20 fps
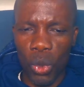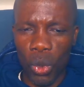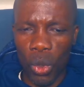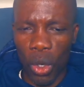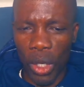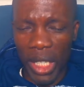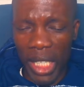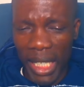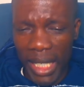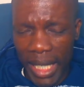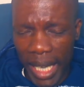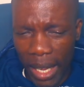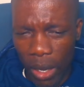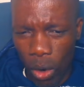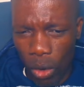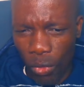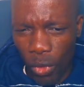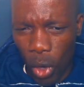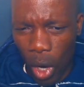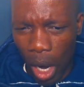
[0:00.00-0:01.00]
on the day
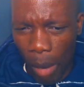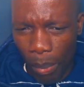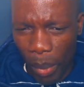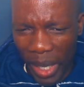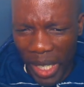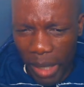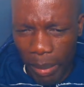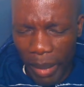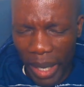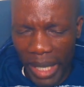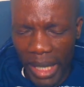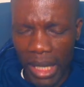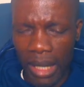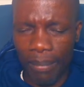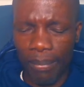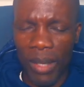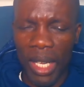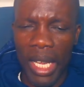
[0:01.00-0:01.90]
of your appointment